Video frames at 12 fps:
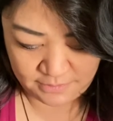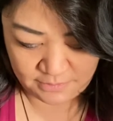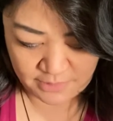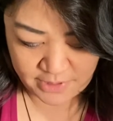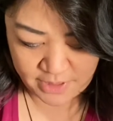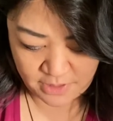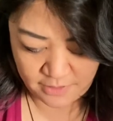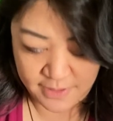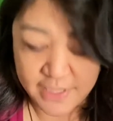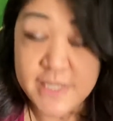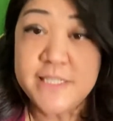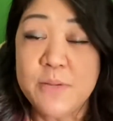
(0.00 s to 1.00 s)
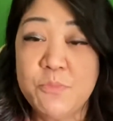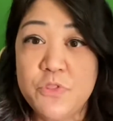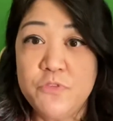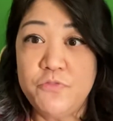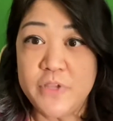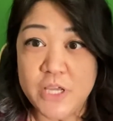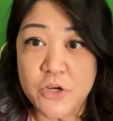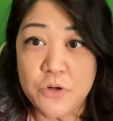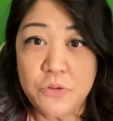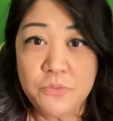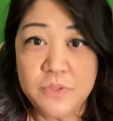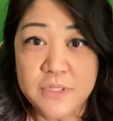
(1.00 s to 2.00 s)
Eh? Same with the
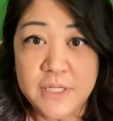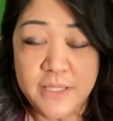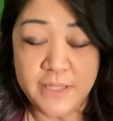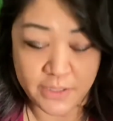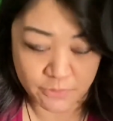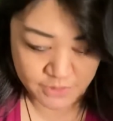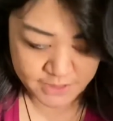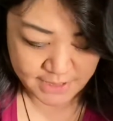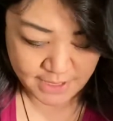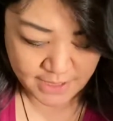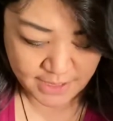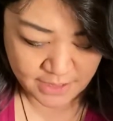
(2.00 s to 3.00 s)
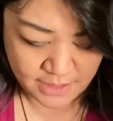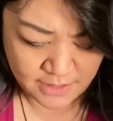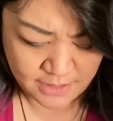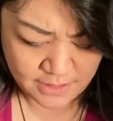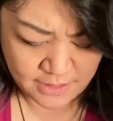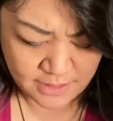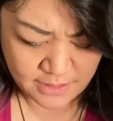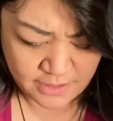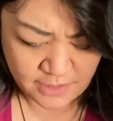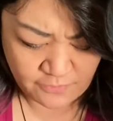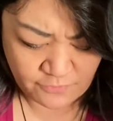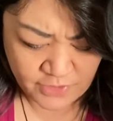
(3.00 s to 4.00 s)
video. There was a
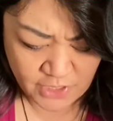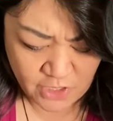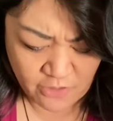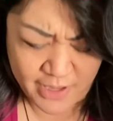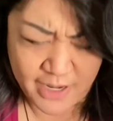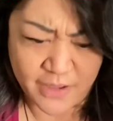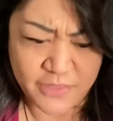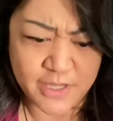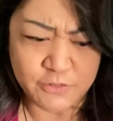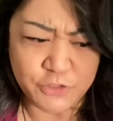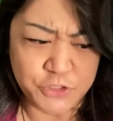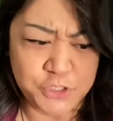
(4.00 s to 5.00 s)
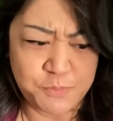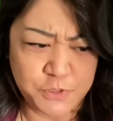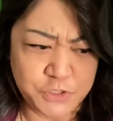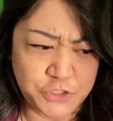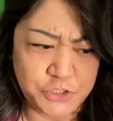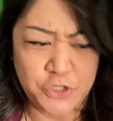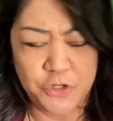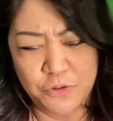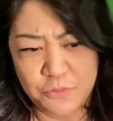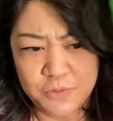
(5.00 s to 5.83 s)
video, and I think it was just supposed to show